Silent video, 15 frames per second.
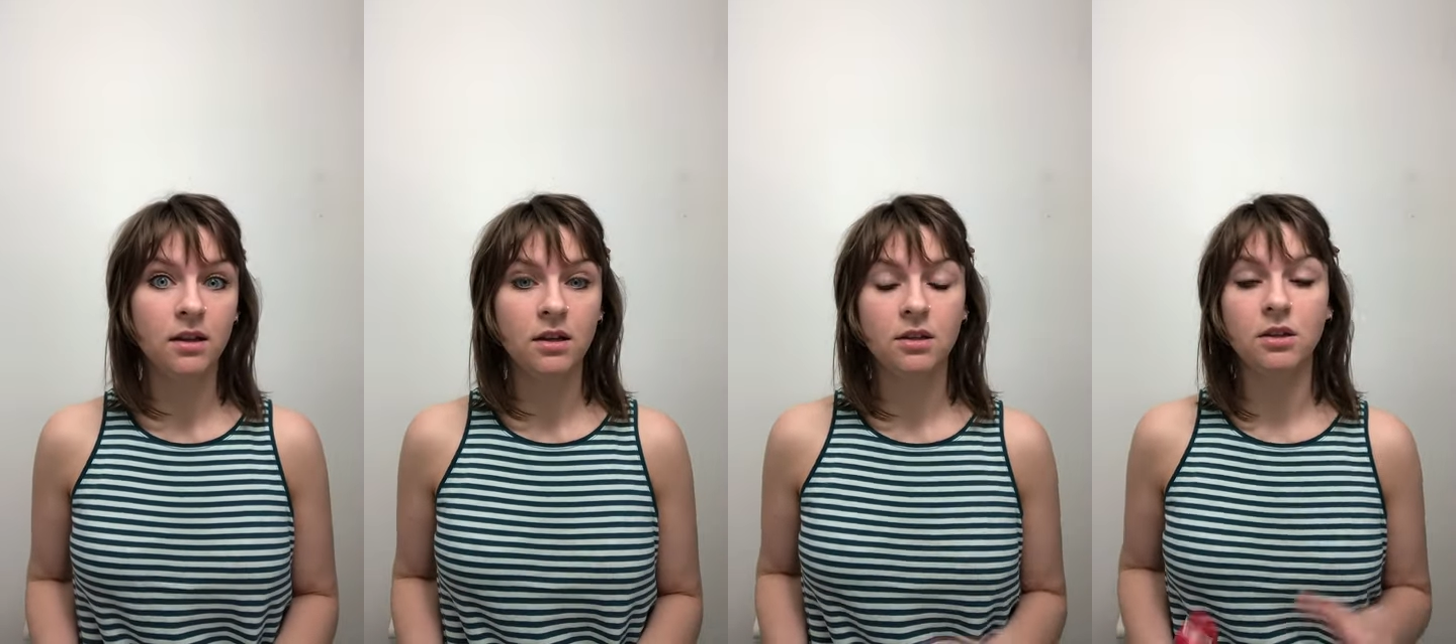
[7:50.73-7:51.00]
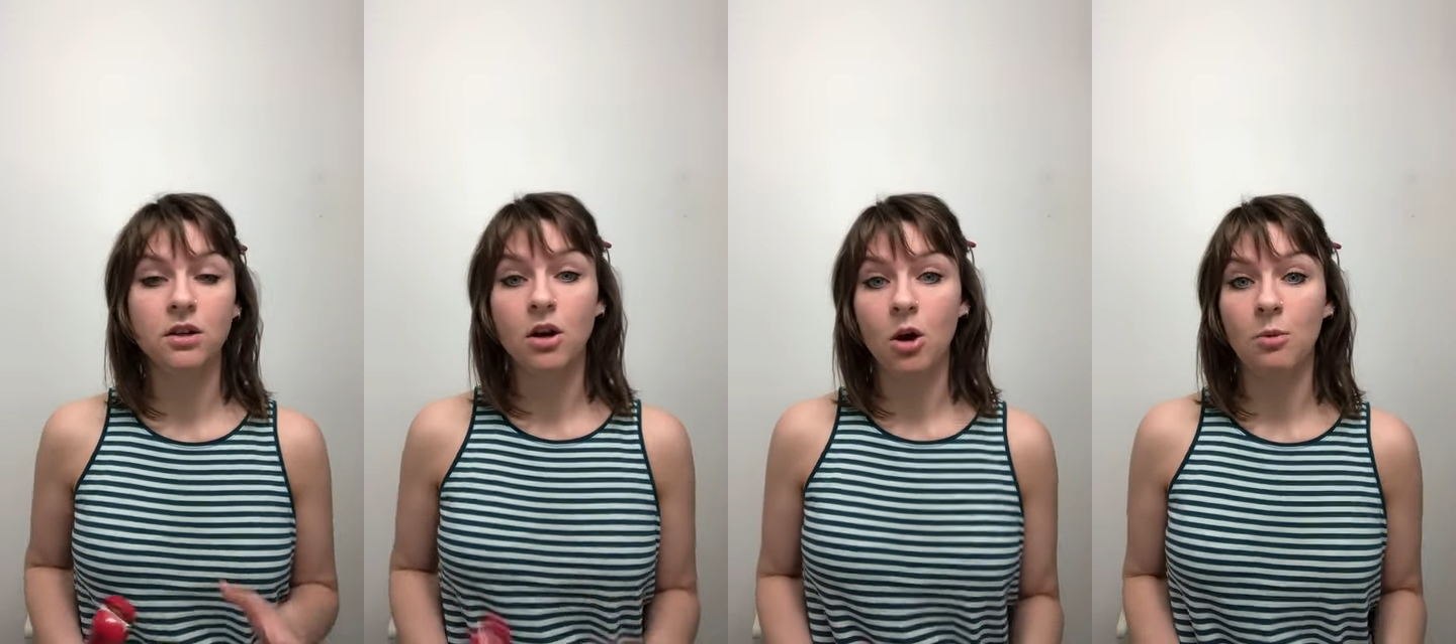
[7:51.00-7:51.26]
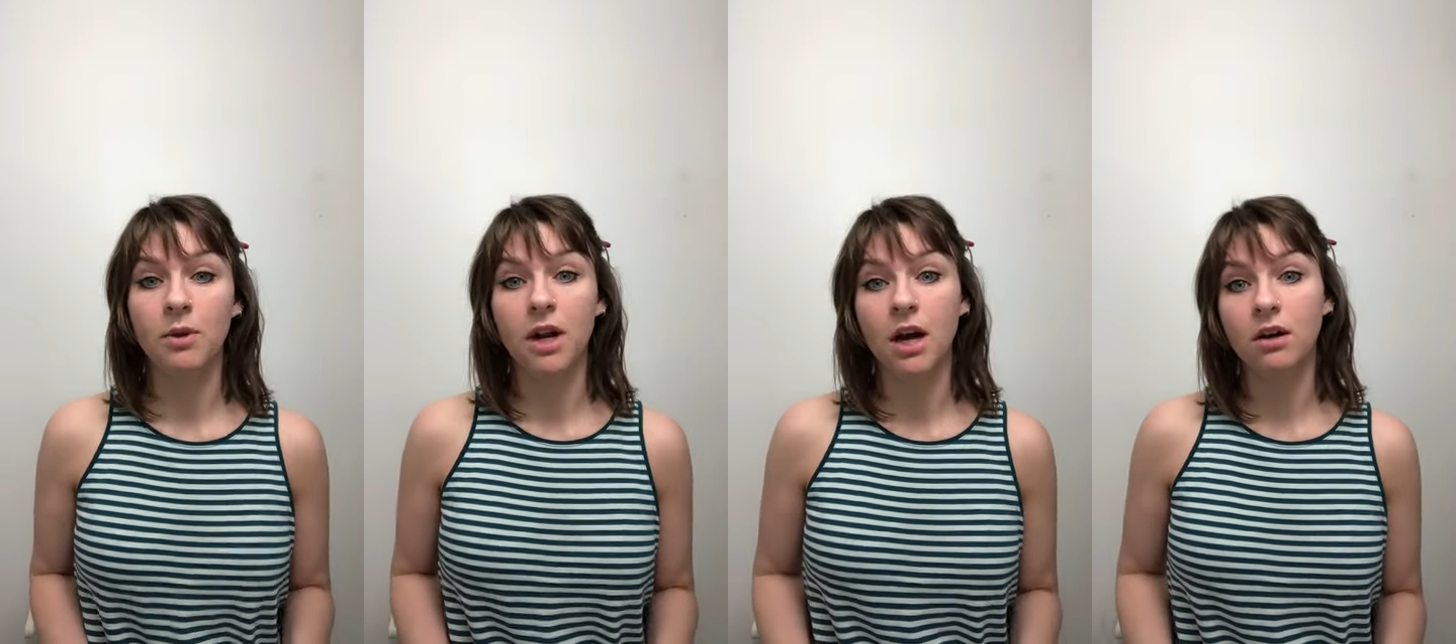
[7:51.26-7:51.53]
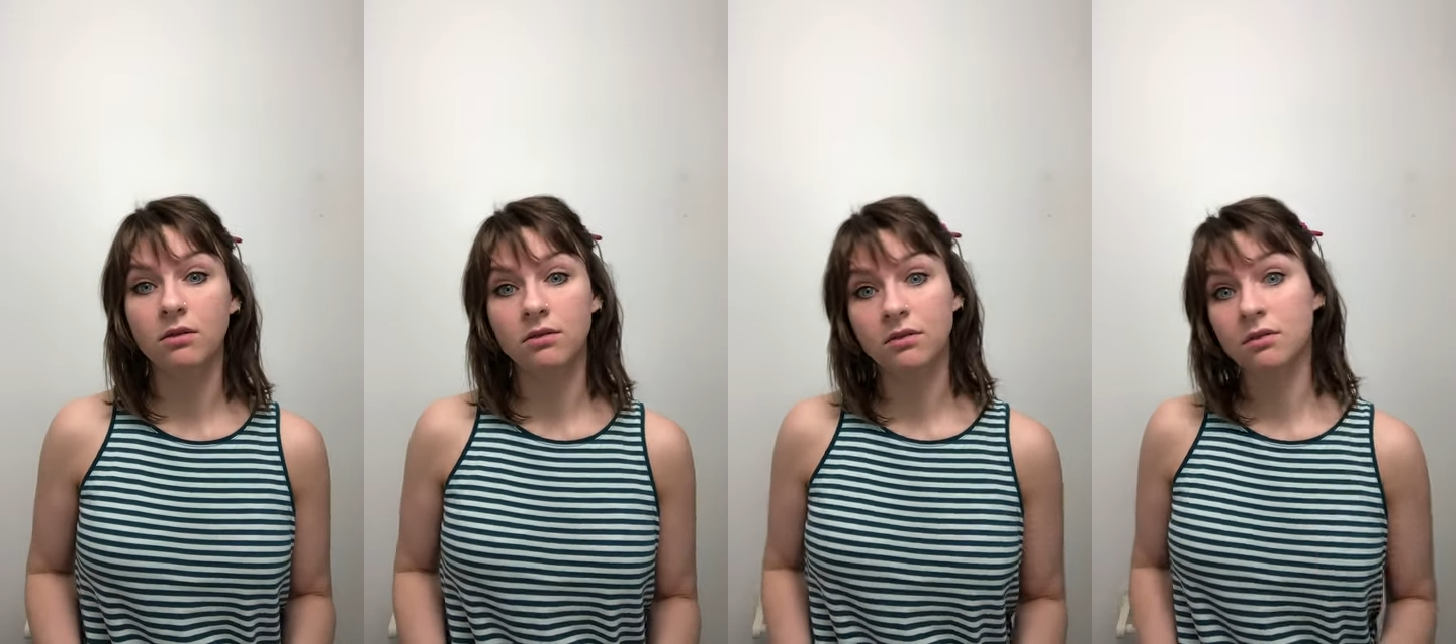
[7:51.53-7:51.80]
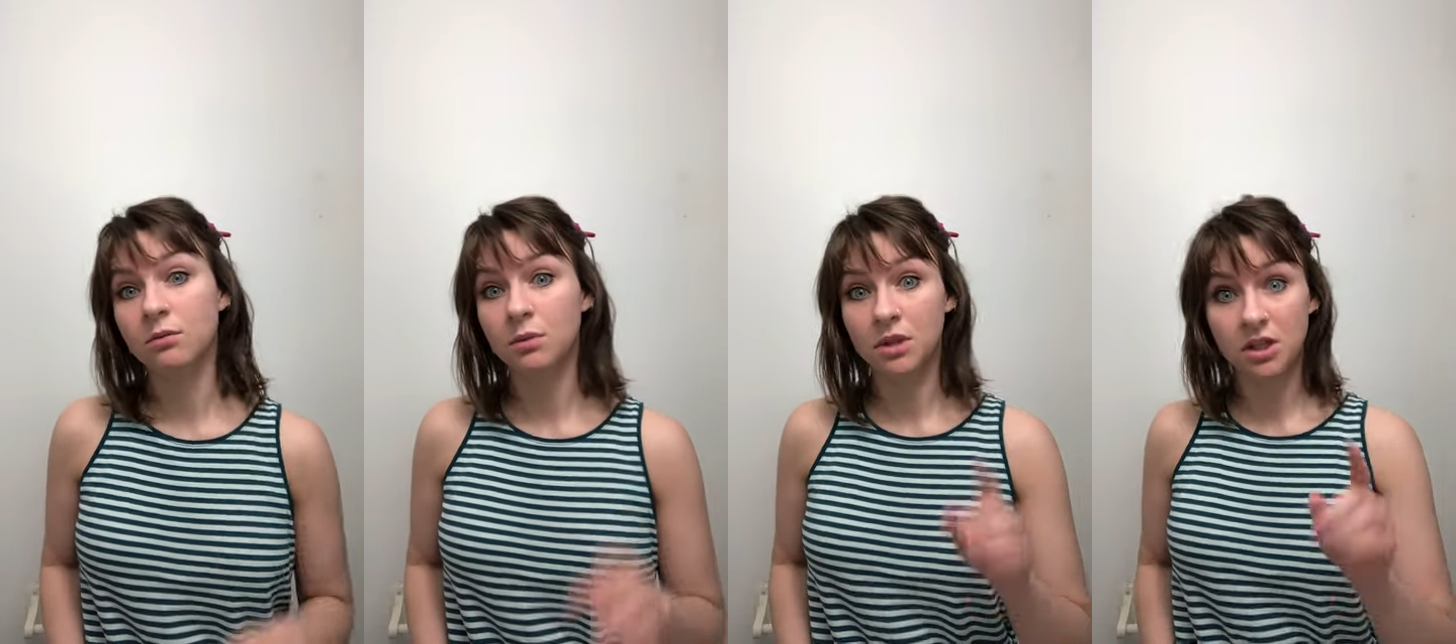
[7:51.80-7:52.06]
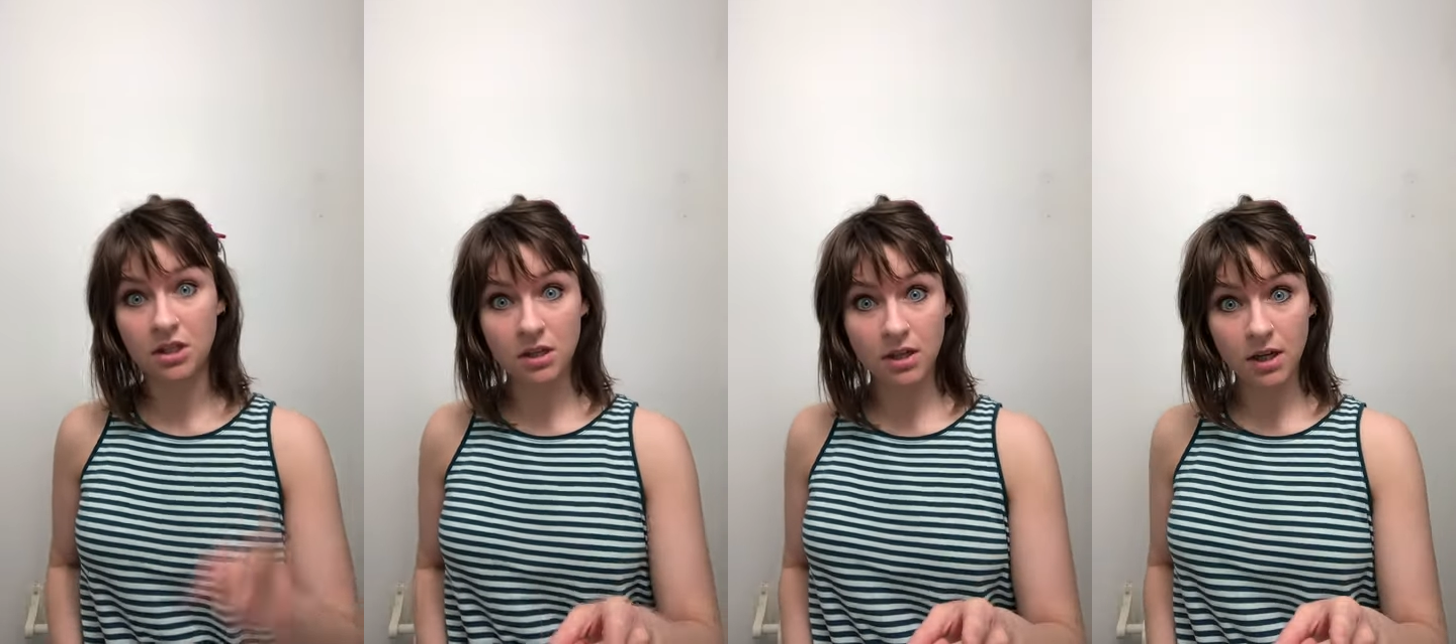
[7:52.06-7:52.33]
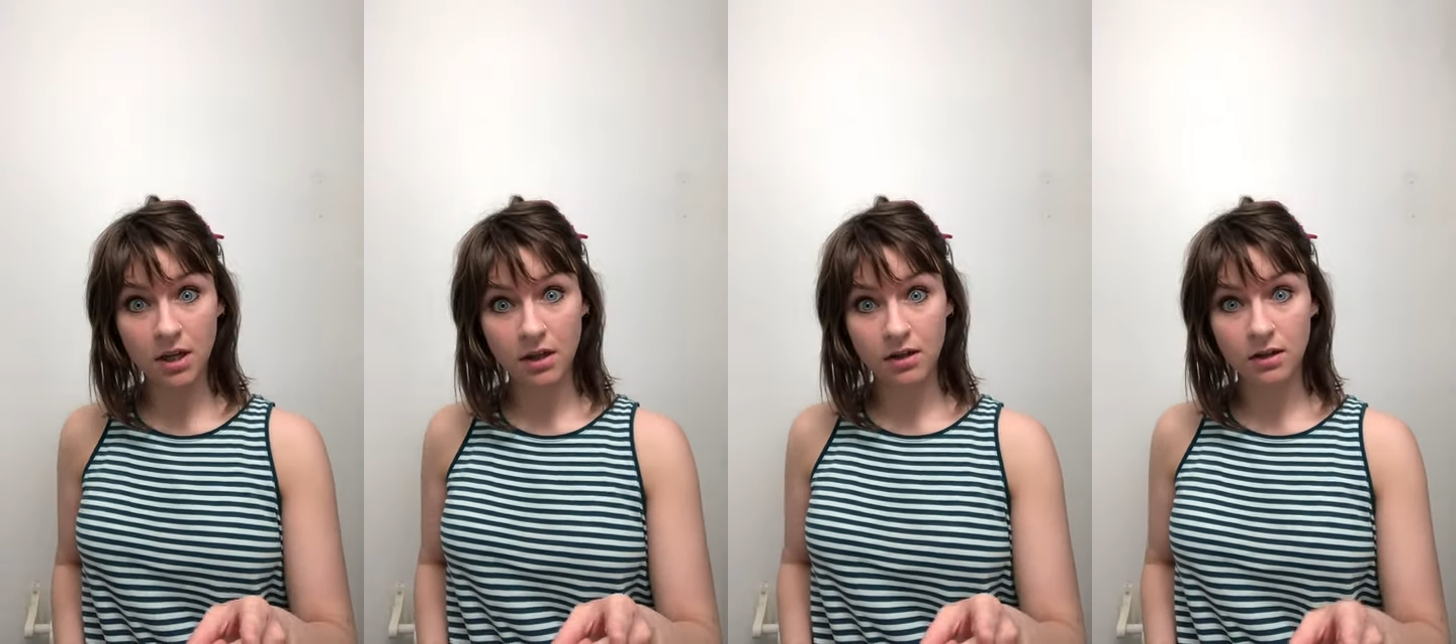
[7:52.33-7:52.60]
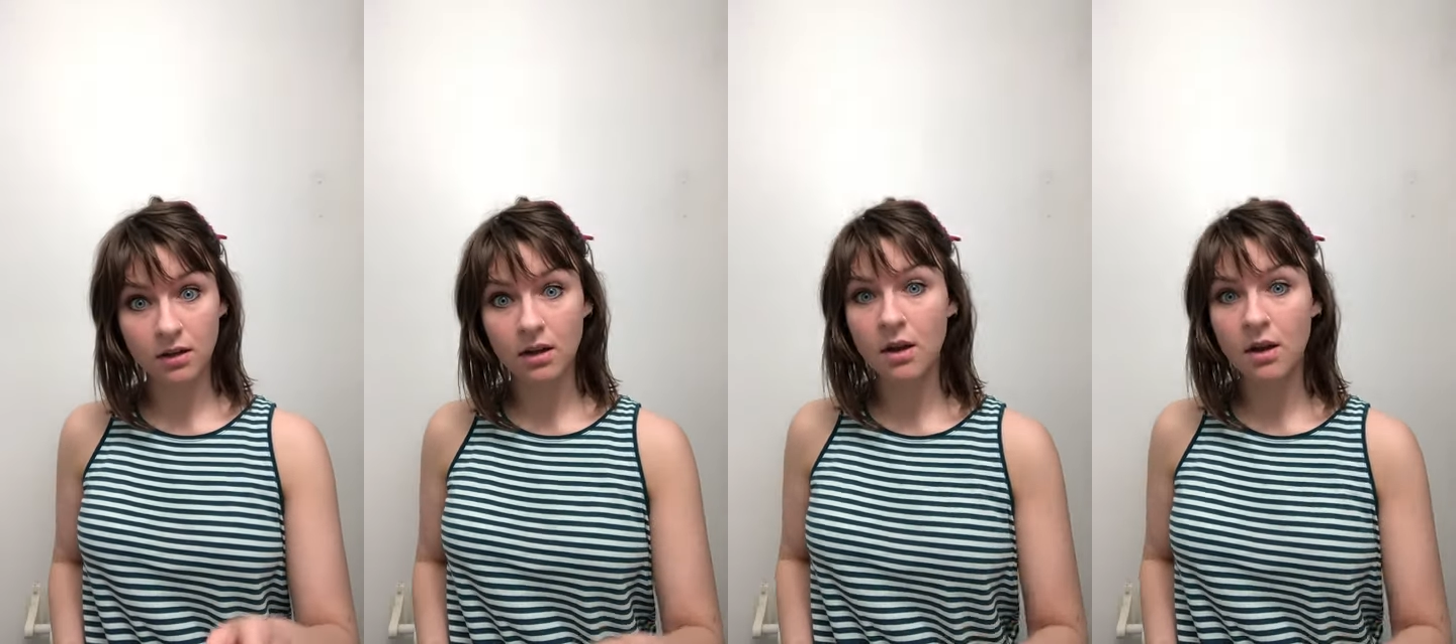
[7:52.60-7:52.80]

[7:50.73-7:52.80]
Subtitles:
to comb it out, which is good.